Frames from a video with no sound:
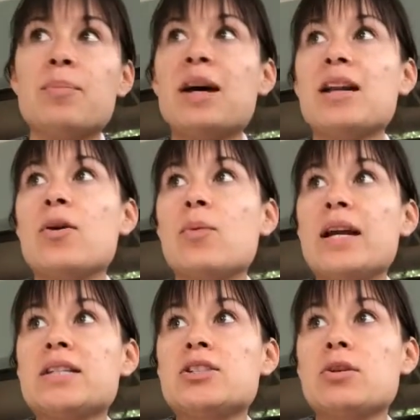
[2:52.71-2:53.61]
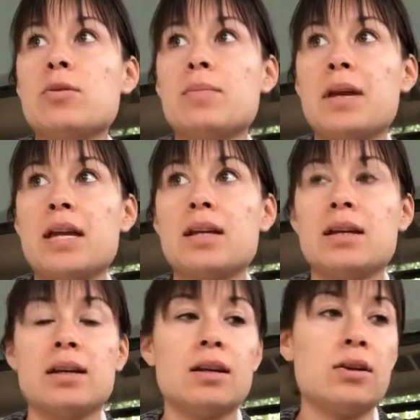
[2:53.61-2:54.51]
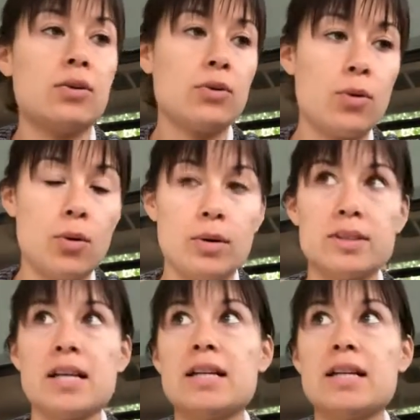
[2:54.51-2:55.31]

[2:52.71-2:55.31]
but a way to make goals